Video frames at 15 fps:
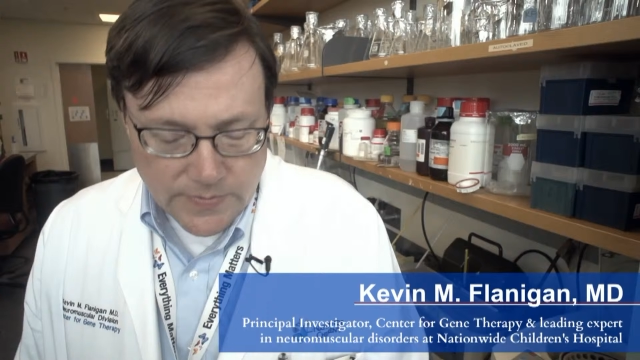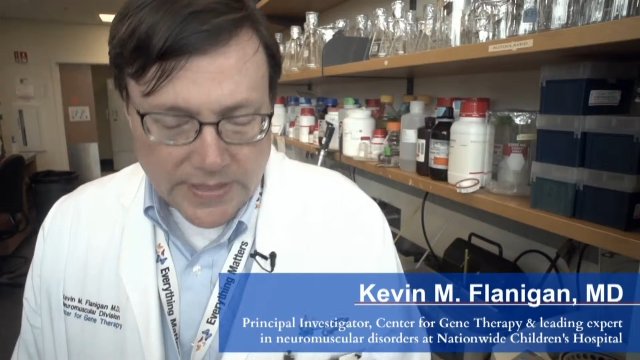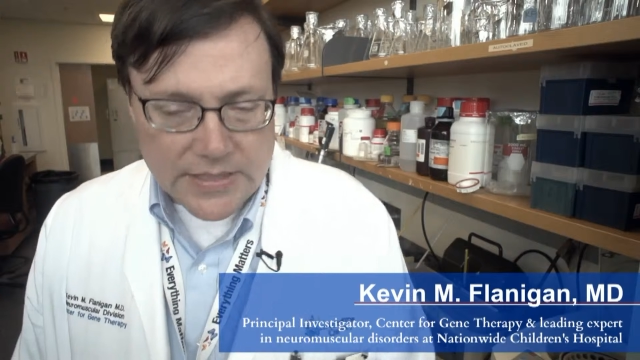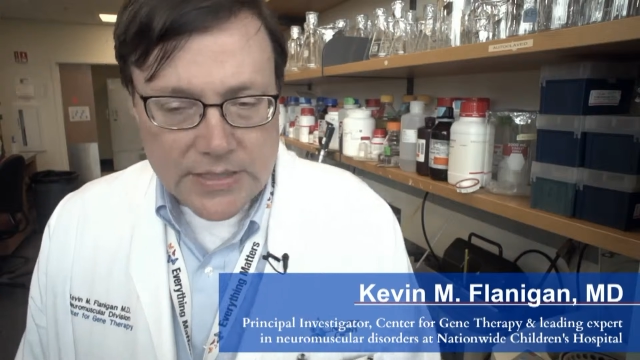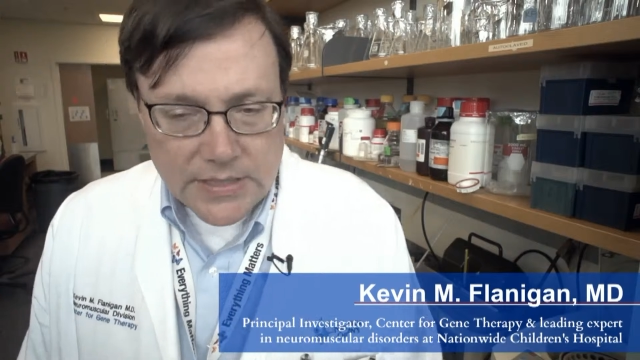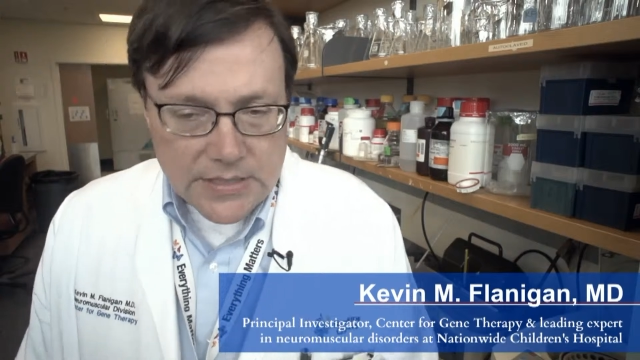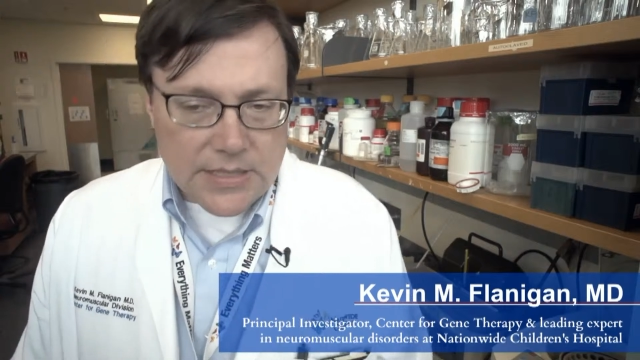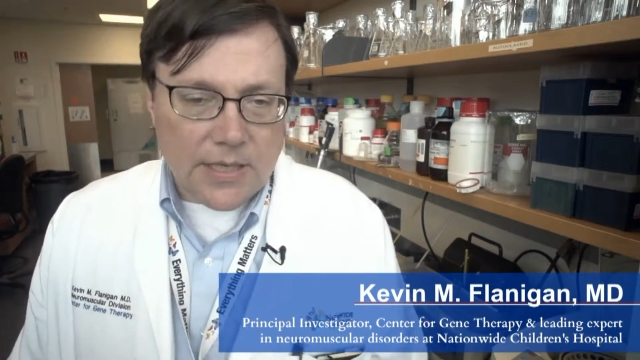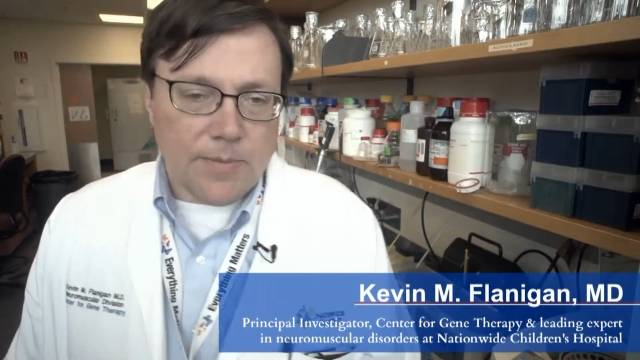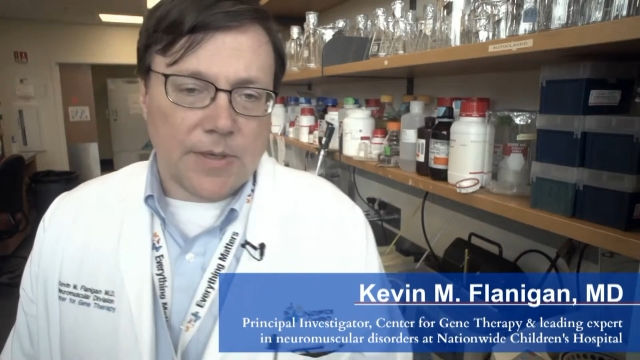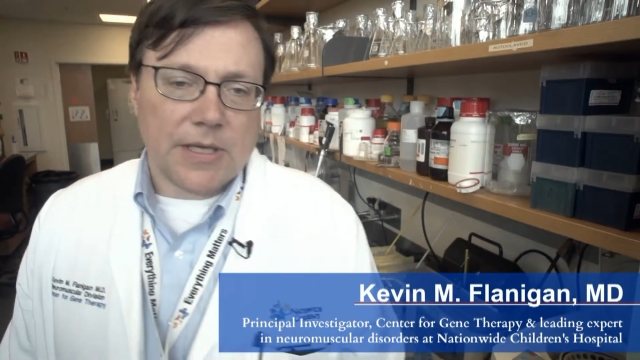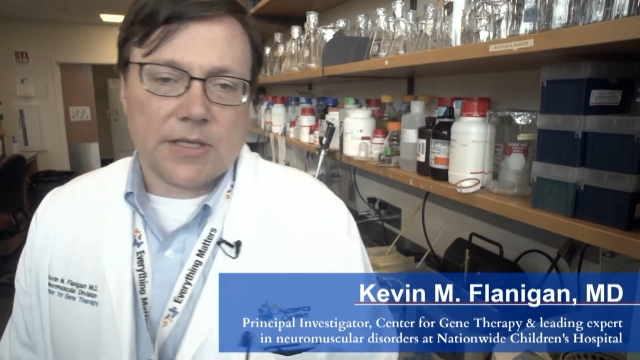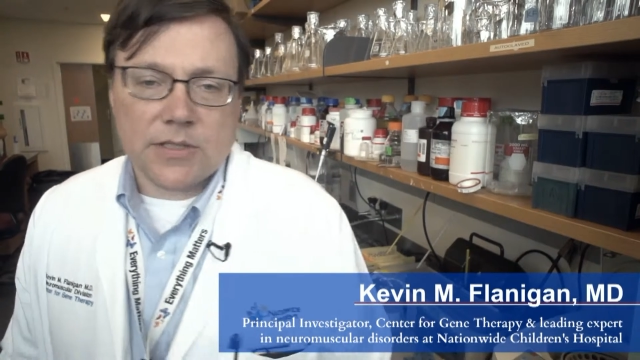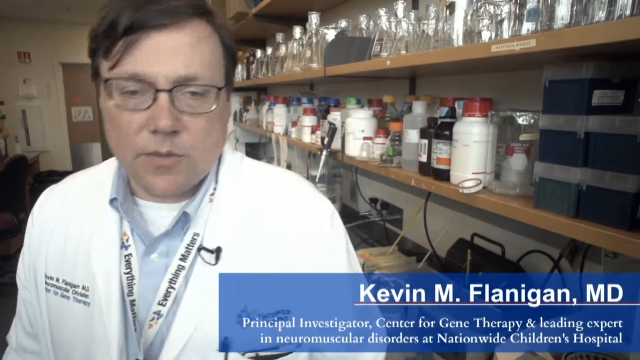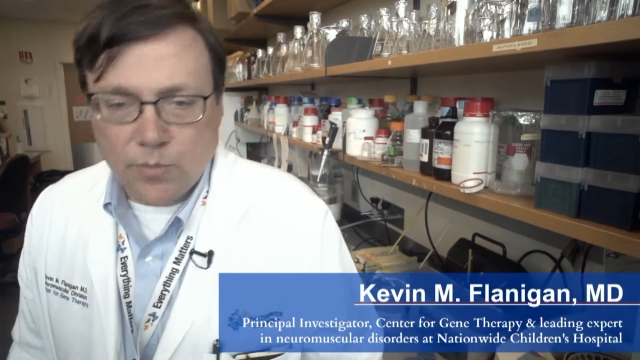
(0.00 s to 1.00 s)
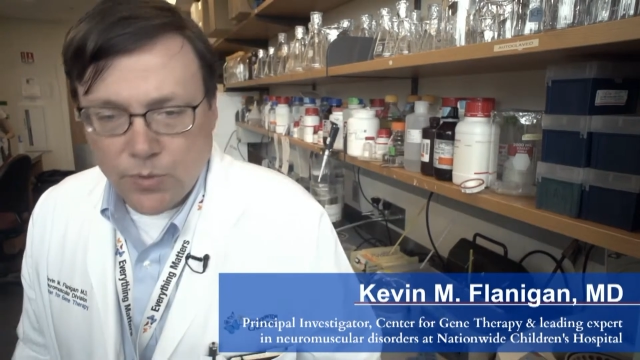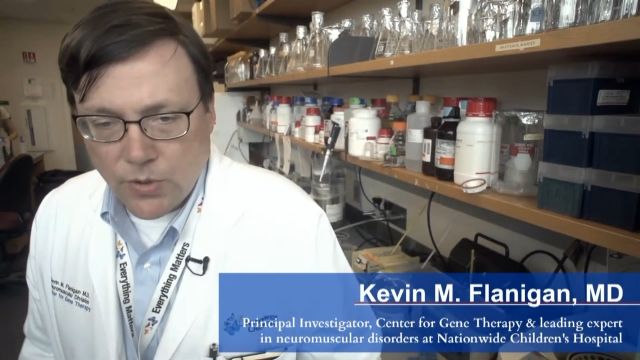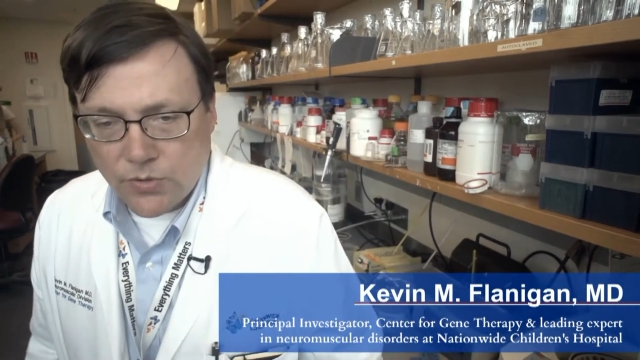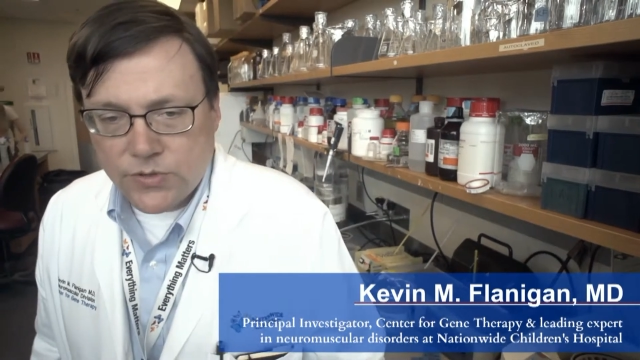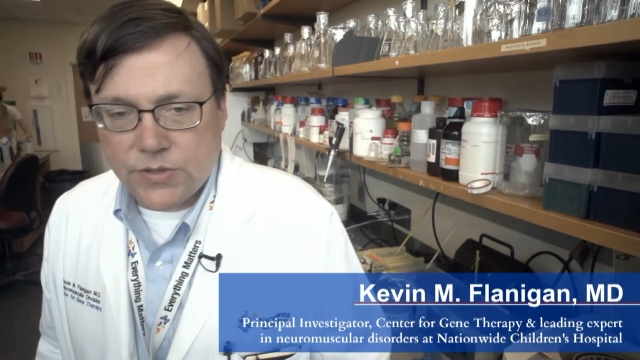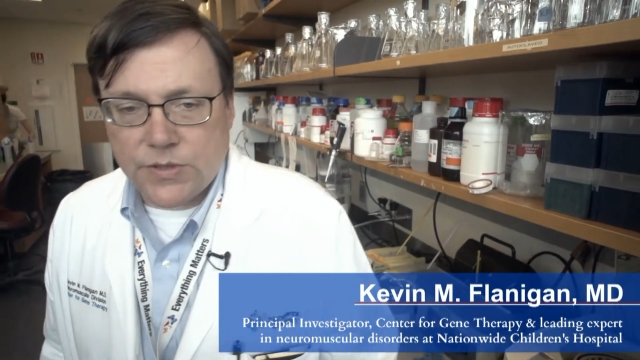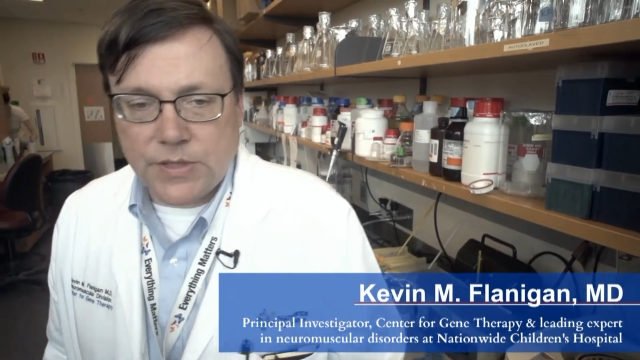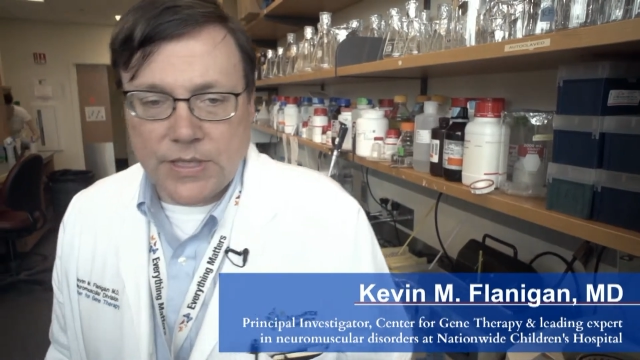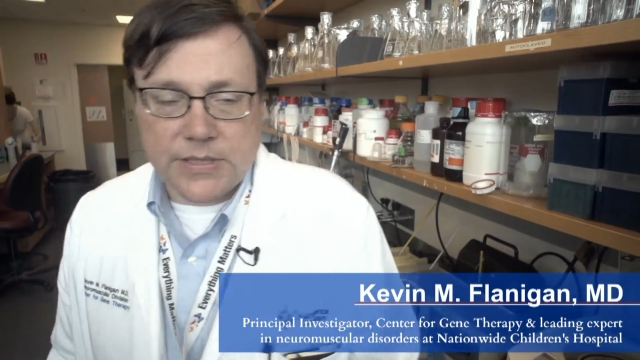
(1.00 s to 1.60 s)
So exon skipping is an approach